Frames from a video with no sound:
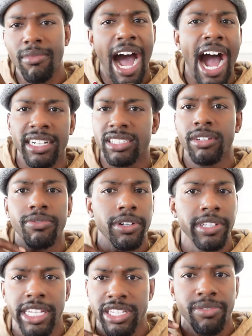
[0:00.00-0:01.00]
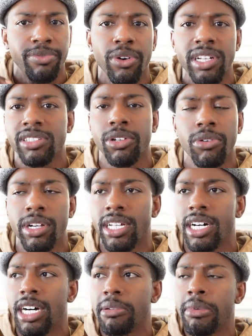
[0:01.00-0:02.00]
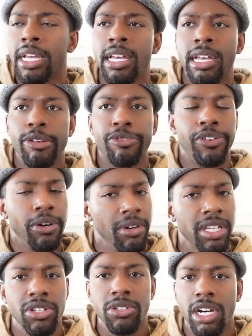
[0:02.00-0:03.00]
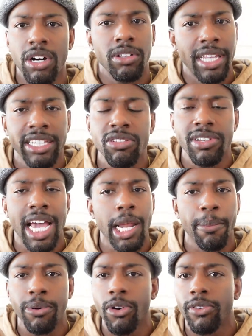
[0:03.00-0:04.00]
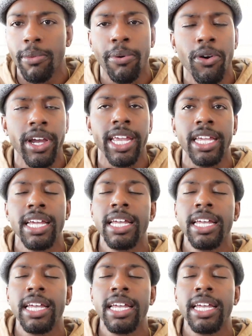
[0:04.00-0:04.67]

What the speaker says: octave in your voice going up, feeling, like you got to prove a point.